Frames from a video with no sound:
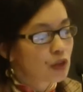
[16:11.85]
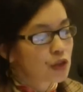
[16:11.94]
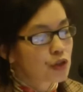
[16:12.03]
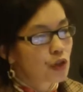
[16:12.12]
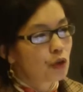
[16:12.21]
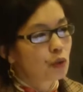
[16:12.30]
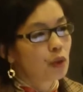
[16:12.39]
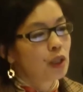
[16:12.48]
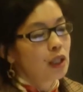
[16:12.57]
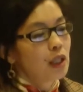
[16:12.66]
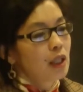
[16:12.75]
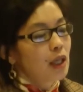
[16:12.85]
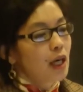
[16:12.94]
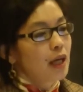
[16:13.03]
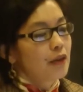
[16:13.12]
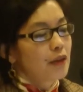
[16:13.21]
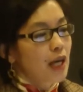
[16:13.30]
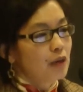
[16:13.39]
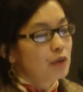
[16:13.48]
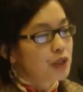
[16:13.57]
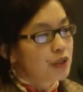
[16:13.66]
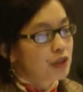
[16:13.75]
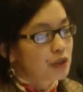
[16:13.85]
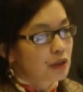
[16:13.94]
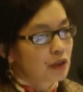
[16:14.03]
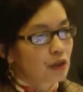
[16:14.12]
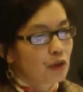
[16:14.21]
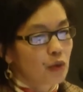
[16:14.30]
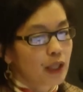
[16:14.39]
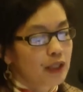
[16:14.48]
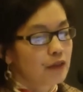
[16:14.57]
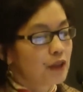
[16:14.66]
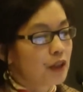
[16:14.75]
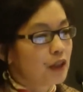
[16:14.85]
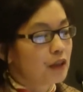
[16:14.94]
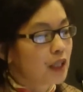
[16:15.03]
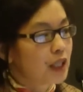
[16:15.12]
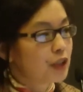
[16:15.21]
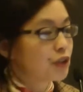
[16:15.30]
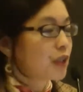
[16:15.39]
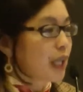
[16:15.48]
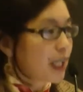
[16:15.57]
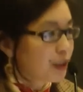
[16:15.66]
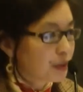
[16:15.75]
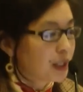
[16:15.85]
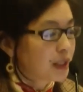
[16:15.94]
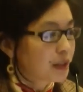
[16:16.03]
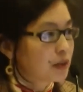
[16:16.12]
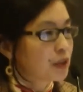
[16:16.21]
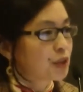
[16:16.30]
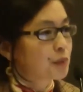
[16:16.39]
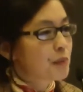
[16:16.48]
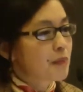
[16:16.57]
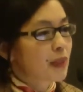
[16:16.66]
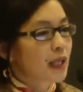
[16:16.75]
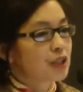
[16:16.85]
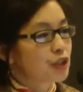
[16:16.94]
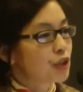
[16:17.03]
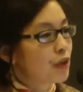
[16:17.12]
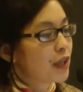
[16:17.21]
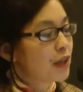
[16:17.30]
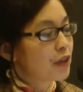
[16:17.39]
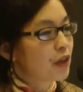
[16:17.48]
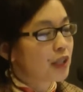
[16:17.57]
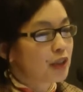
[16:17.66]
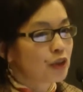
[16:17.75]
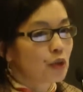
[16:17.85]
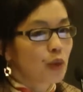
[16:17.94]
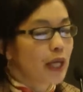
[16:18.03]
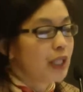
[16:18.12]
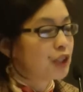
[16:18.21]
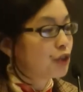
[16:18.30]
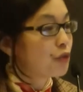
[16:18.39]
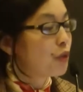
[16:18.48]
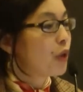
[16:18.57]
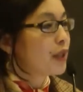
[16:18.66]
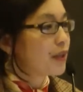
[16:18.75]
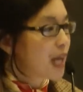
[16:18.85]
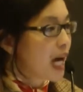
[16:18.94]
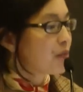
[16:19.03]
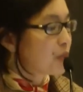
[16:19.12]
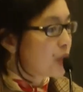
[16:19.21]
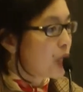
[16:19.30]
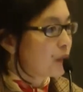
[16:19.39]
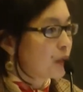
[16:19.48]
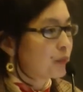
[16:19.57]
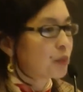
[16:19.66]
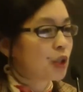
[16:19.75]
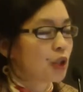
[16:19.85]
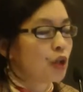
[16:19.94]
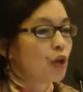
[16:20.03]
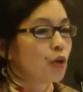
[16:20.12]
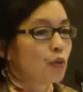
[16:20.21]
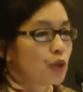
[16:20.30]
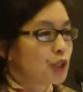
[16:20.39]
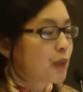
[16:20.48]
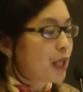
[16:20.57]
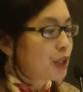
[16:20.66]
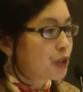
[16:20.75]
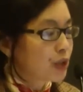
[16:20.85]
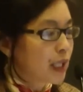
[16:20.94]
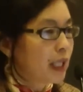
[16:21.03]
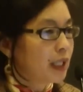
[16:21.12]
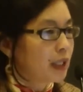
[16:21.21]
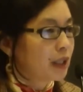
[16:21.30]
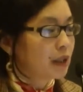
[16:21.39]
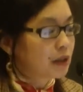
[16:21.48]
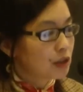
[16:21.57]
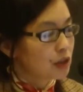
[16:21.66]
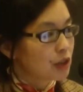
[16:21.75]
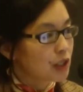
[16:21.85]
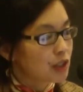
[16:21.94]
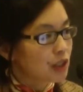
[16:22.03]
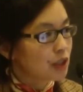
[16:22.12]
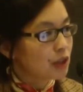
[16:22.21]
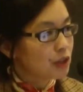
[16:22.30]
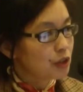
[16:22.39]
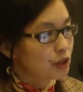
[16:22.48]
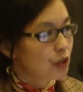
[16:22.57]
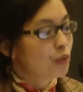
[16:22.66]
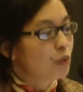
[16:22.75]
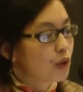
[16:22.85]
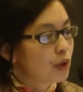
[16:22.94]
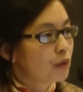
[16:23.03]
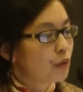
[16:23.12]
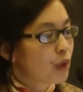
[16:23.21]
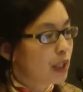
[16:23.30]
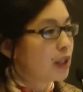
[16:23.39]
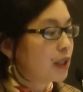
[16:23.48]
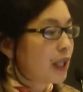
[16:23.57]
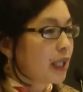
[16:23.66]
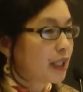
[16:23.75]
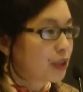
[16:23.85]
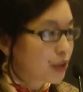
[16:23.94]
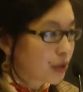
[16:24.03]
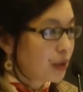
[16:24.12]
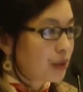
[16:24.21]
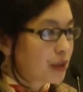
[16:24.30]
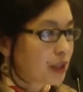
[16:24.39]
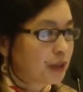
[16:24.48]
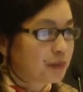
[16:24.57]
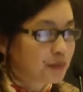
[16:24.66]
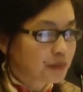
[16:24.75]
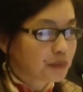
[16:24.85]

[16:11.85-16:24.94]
So that was one of the underlying reasons. And so they thought that the way to avoid that problem was by creating just, one united currency